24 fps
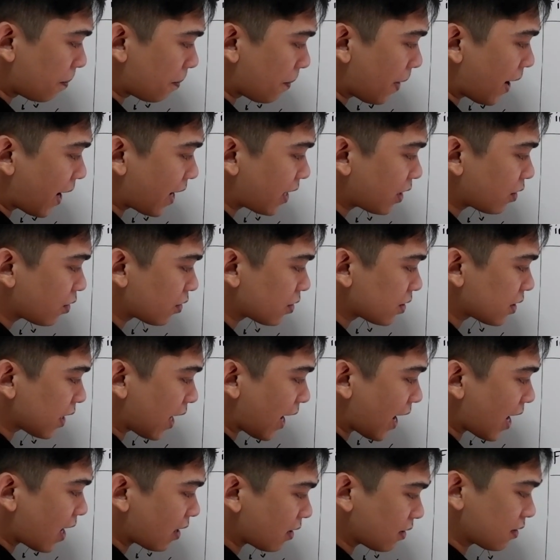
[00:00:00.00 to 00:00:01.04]
minus
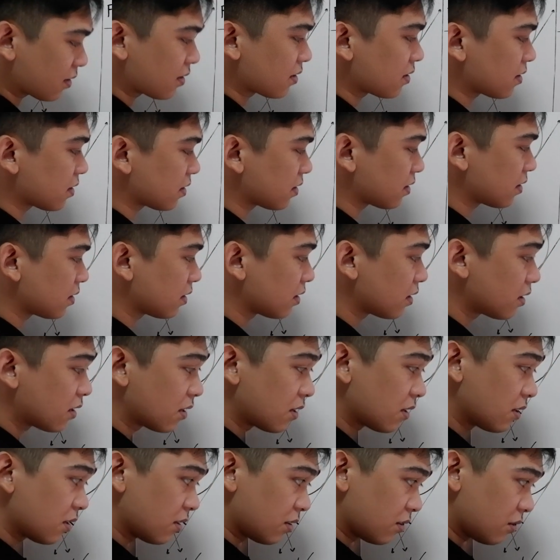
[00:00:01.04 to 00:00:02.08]
x,
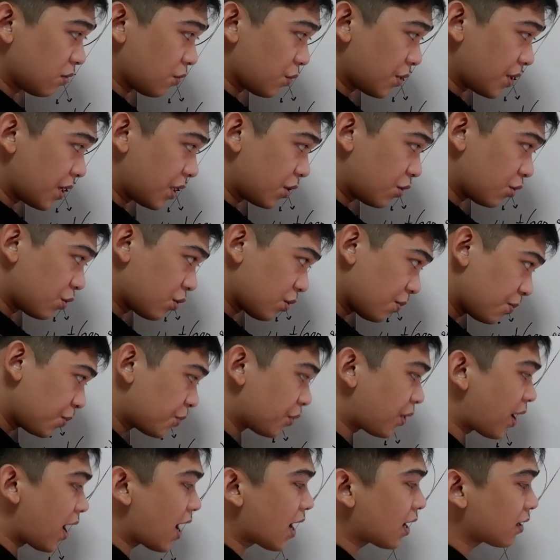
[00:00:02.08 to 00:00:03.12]
we need to
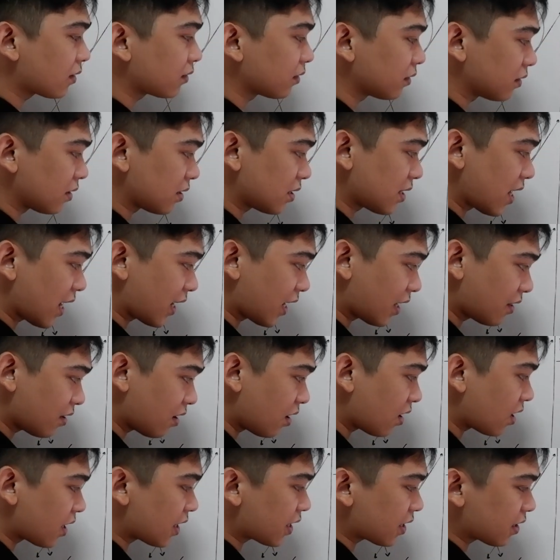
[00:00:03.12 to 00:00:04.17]
subtract the second
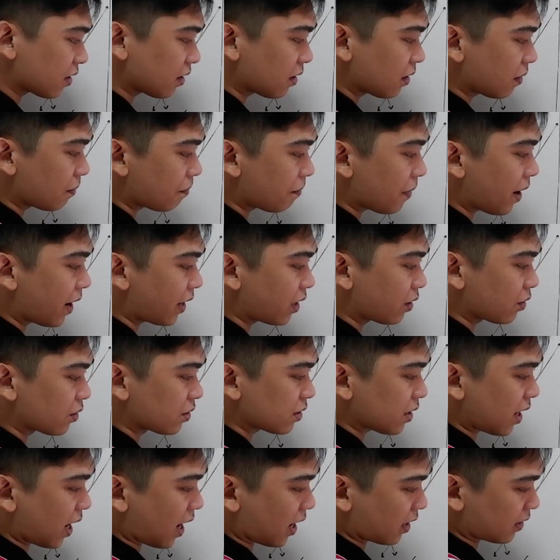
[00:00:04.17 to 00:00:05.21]
arc
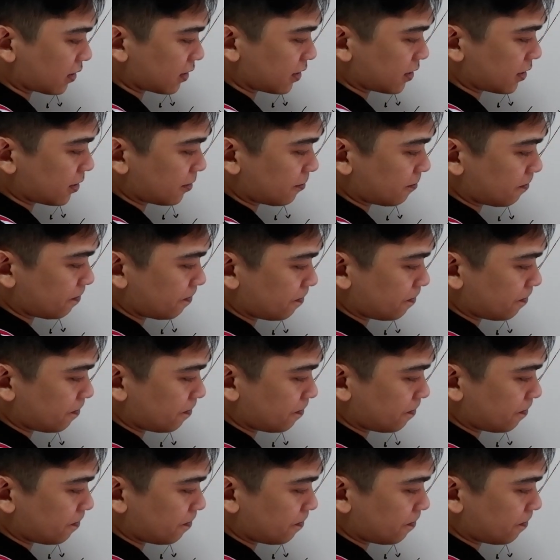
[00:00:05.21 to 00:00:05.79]
minus x.